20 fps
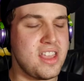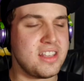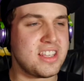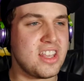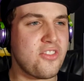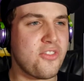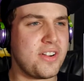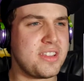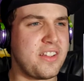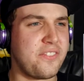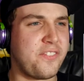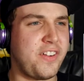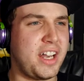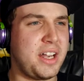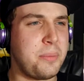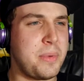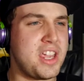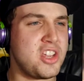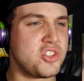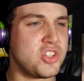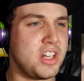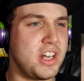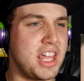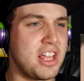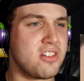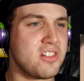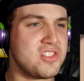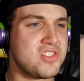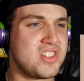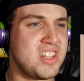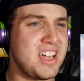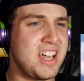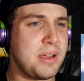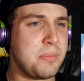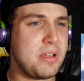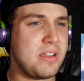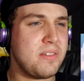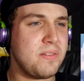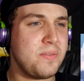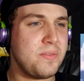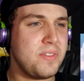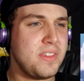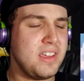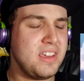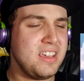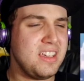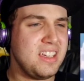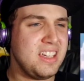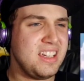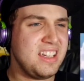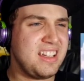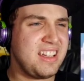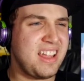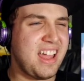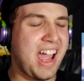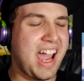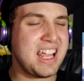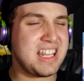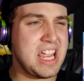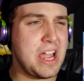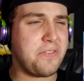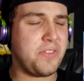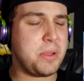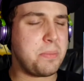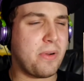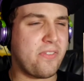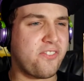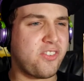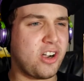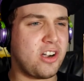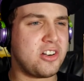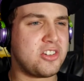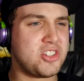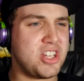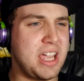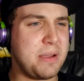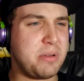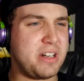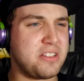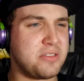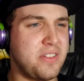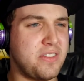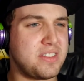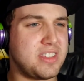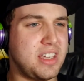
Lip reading: Is this from the Funimation English dub? I definitely prefer Japanese with